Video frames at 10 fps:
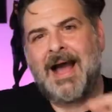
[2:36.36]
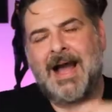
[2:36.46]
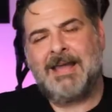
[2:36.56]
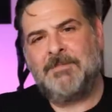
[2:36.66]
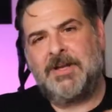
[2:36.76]

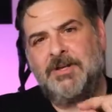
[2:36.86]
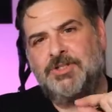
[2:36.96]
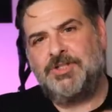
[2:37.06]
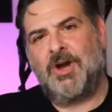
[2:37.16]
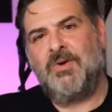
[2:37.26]
I'm going to
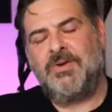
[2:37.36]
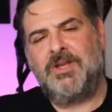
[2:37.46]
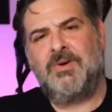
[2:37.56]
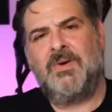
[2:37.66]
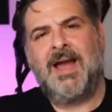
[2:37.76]
show
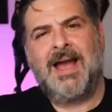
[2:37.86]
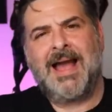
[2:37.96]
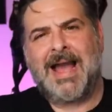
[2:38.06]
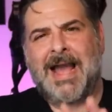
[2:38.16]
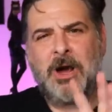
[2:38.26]
you
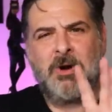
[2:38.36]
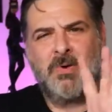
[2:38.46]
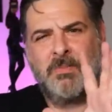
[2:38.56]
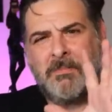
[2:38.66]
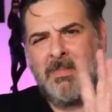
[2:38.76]

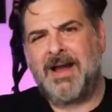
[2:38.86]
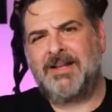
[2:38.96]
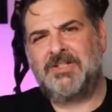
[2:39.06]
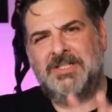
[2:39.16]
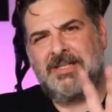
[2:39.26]
how much the